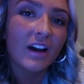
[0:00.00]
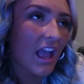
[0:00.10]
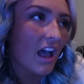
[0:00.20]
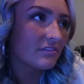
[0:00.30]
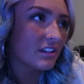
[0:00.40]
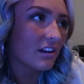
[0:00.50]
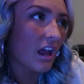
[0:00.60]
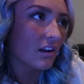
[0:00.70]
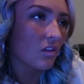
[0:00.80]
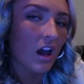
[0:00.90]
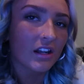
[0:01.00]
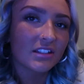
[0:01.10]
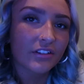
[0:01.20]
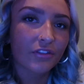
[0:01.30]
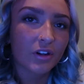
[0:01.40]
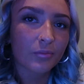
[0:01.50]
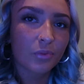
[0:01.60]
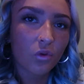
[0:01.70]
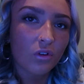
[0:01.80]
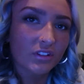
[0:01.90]
They have it at a lot of different
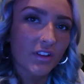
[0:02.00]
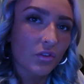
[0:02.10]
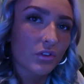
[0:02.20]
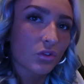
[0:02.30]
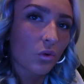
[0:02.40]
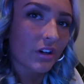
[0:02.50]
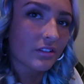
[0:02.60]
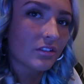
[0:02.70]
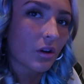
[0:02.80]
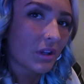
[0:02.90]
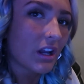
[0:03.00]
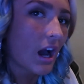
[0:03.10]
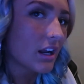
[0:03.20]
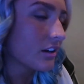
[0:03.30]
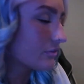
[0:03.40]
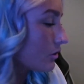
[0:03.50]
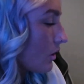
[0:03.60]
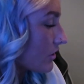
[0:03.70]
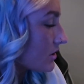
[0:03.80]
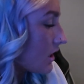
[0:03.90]
pools at the resort, so we got it a few other